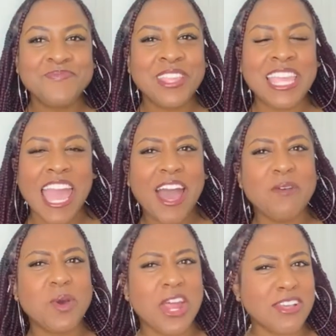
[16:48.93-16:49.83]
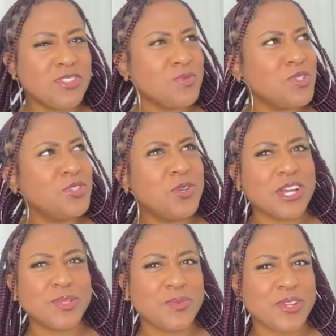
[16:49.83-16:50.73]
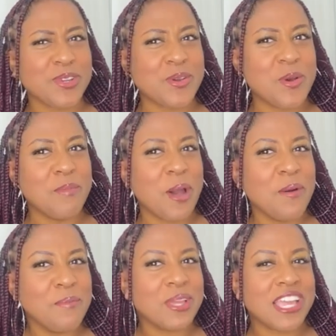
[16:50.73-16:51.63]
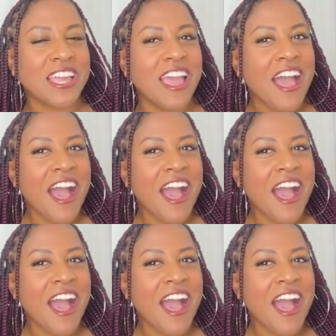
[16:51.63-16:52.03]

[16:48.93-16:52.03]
Yeah, what else would you guys want to know about me?